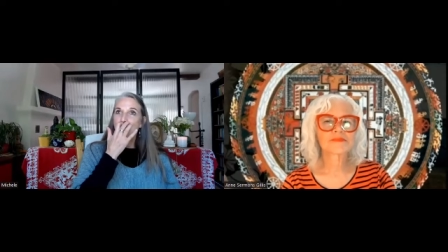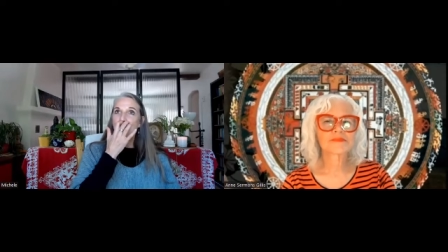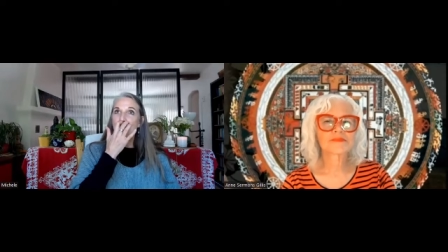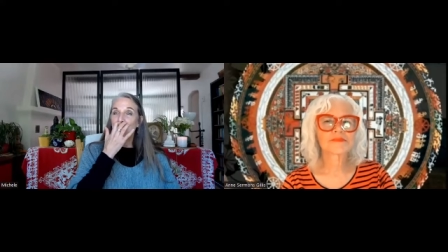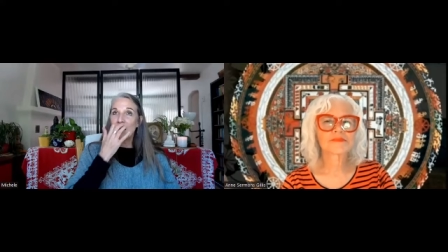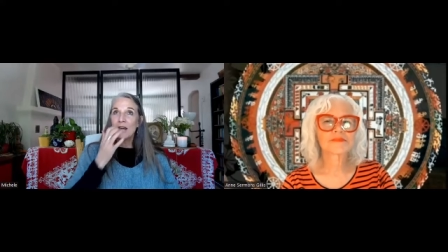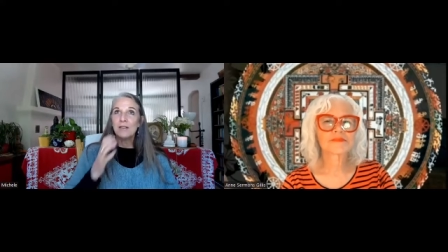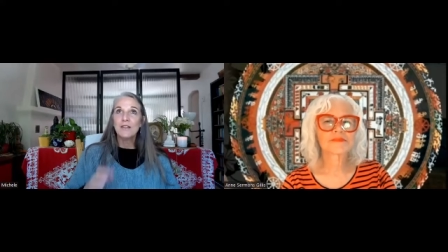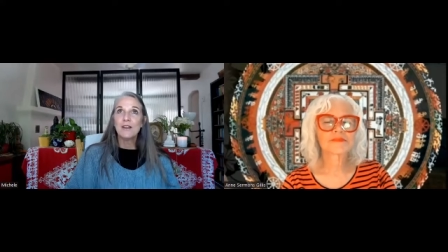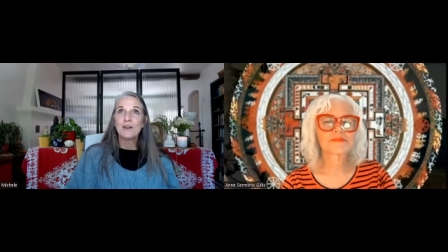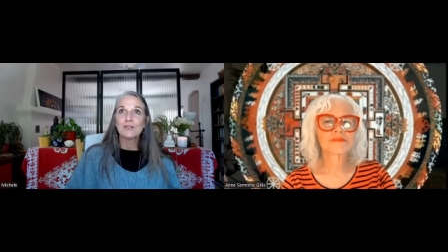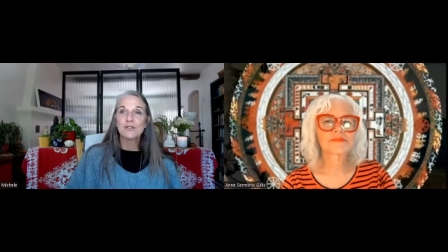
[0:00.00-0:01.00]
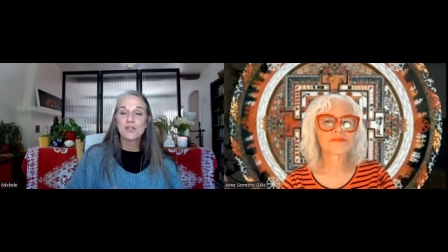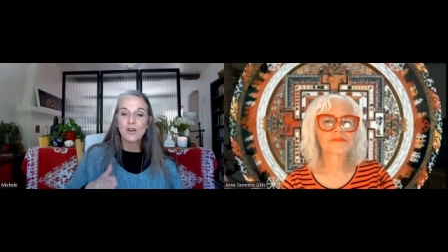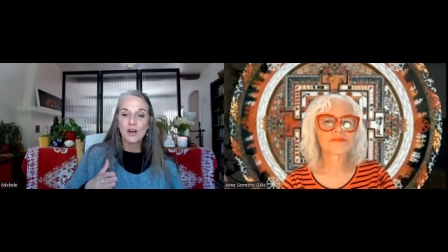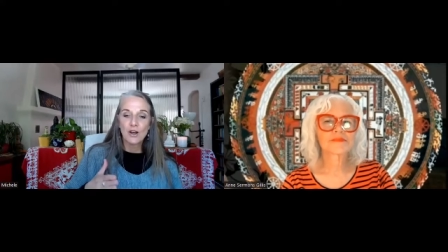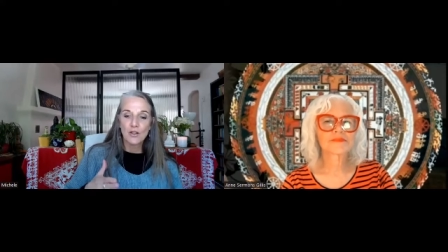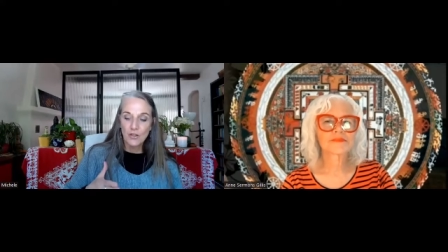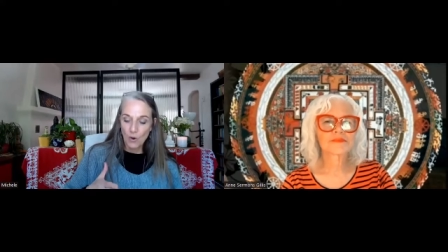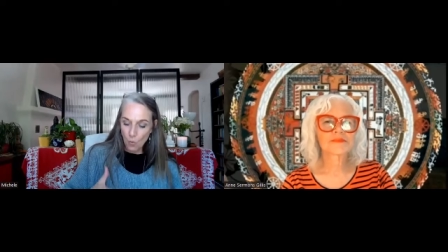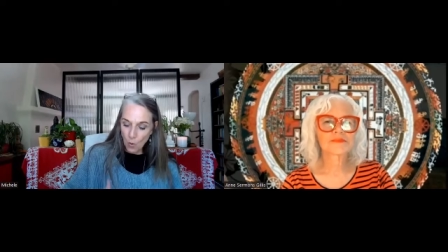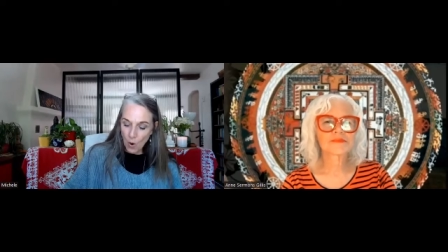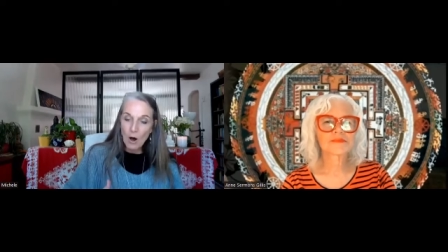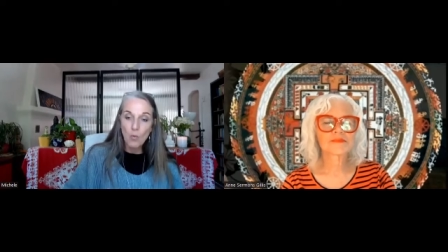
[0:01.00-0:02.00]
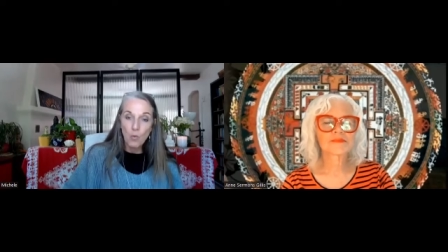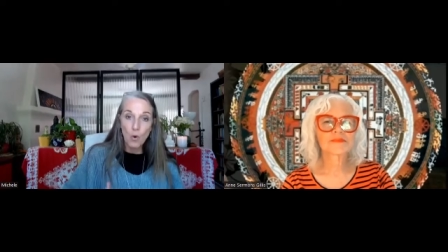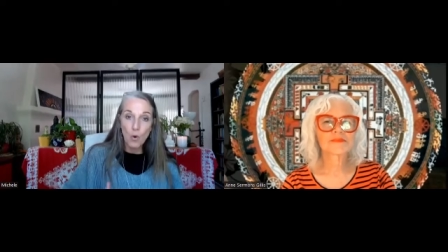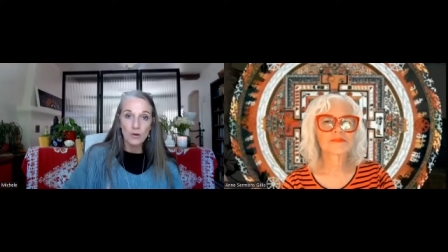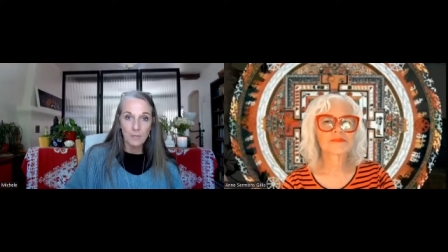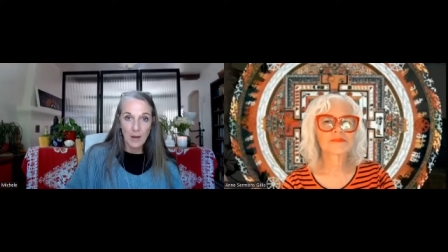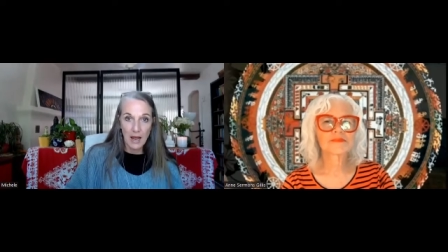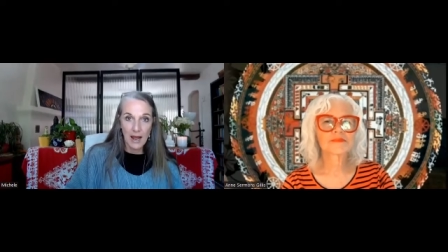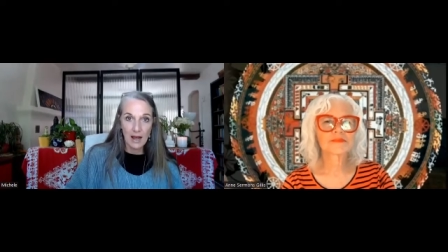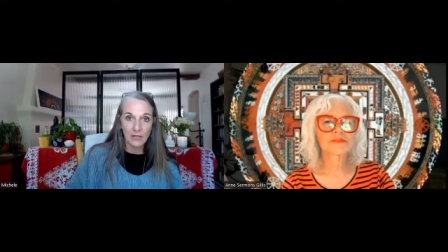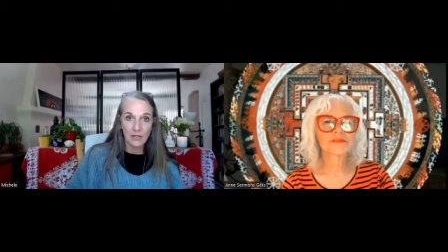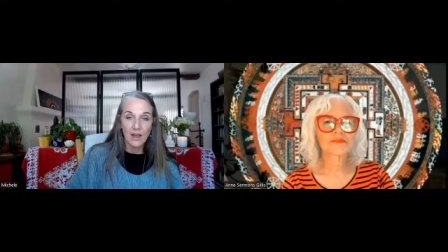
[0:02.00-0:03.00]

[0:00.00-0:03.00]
And then there's the well-worn path.